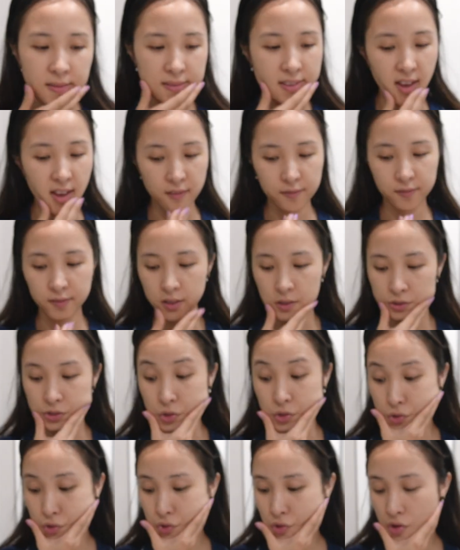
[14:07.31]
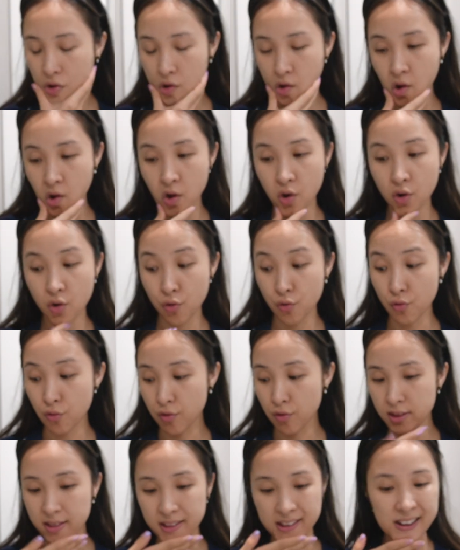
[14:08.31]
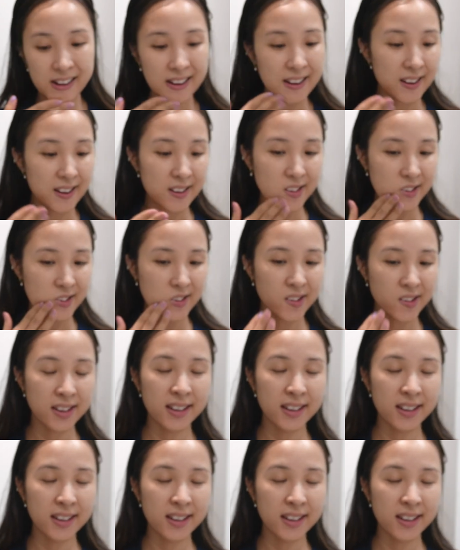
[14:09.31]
that feels really nice.